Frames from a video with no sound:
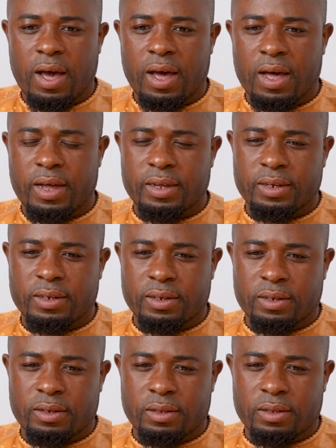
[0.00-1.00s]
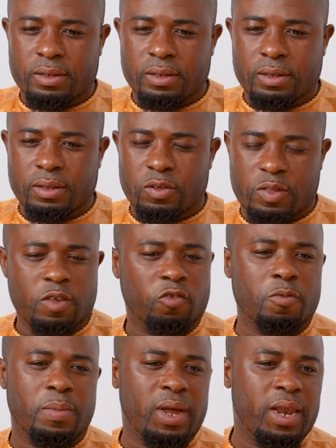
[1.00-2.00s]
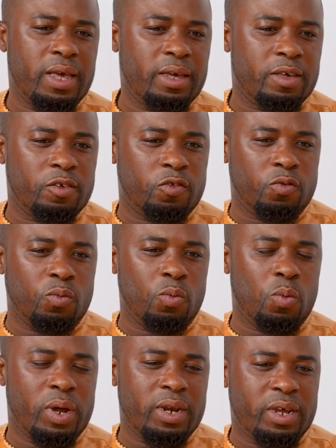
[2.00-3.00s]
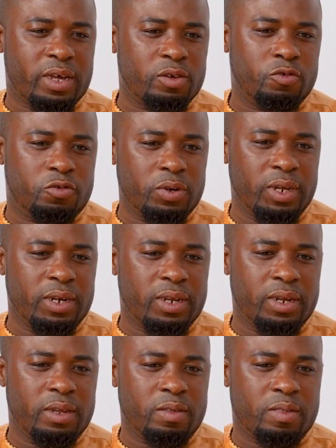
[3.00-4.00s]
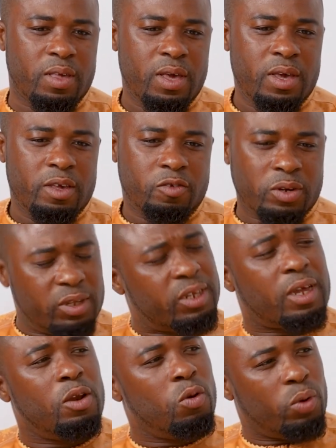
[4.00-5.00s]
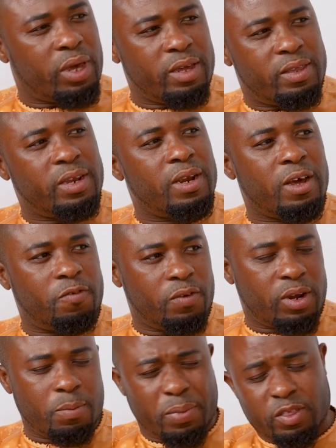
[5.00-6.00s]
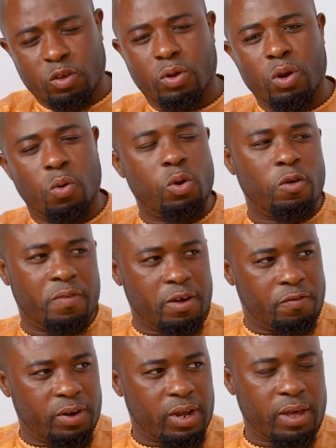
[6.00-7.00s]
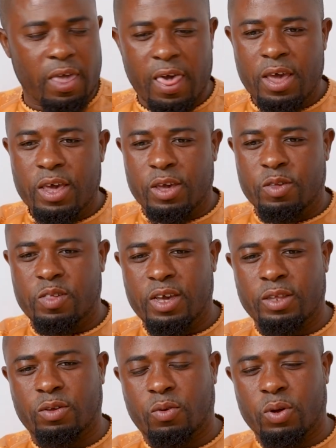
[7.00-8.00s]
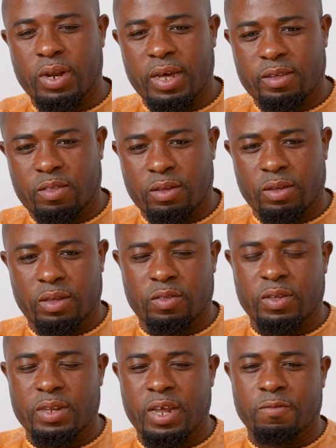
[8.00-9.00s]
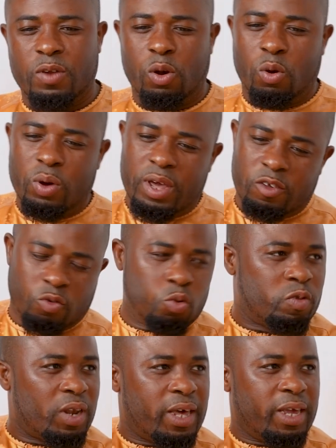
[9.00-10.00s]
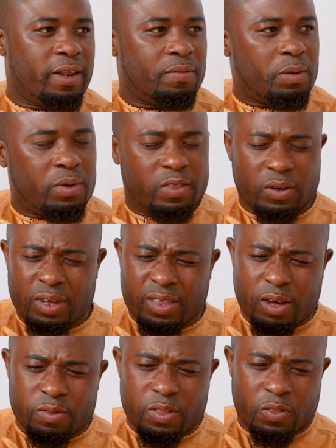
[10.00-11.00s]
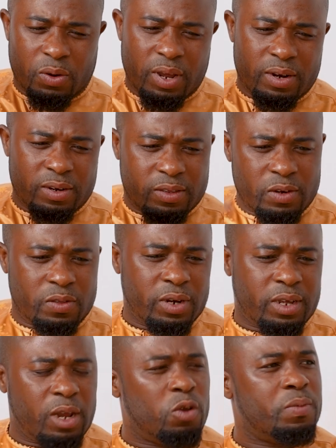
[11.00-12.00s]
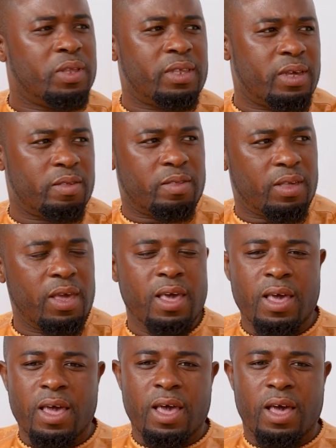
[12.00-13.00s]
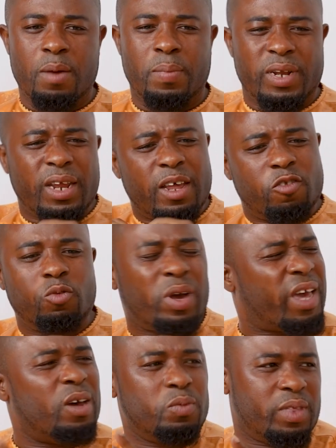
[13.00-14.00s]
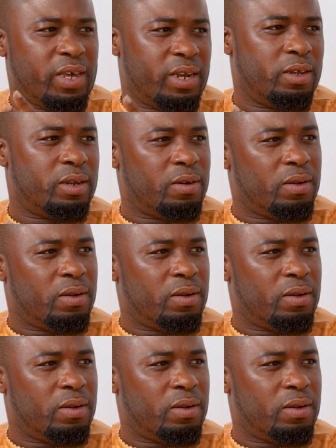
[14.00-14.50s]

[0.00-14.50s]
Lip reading: And you see, Somalia is one country that is strategically located in Africa, particularly Horn of Africa. You see, it connects, you see, they have the longest coastline, about 3,333 kilometers, but that has not counted